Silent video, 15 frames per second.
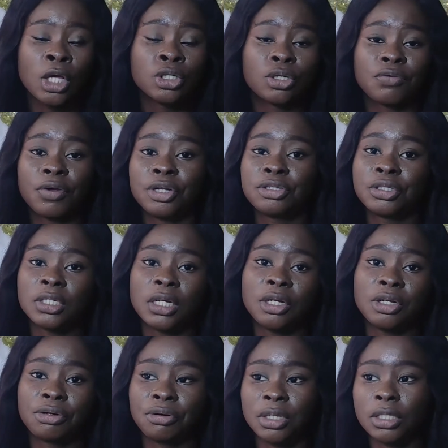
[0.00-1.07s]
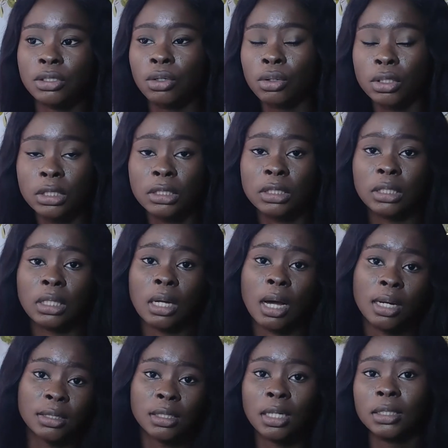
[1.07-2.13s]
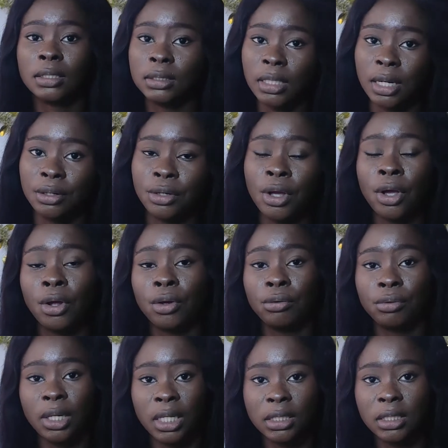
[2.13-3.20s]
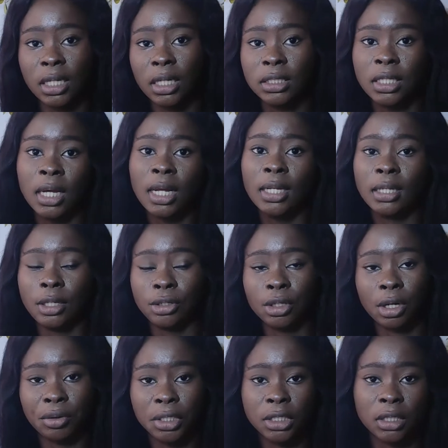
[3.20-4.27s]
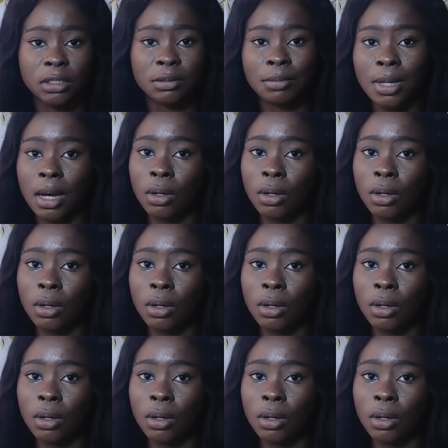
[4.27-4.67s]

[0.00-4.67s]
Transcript: So if you're interested in creating courses in art and design related, then you can reach out to me.